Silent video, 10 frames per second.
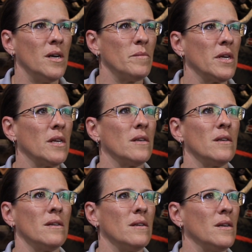I
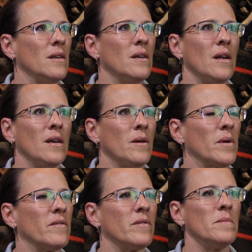mean,
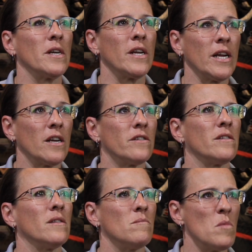anywhere from their
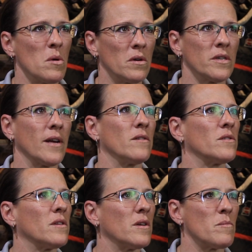gear to their
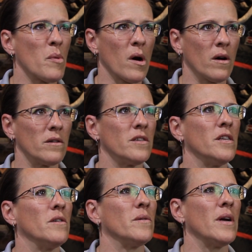motorcycles to their
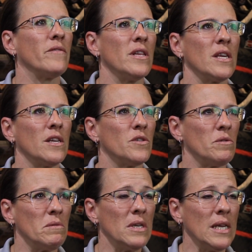parts, you know, everything
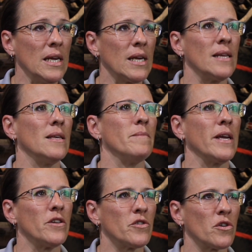is unique and they
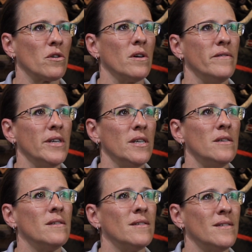make sure of
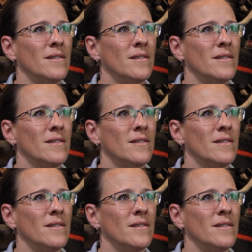it.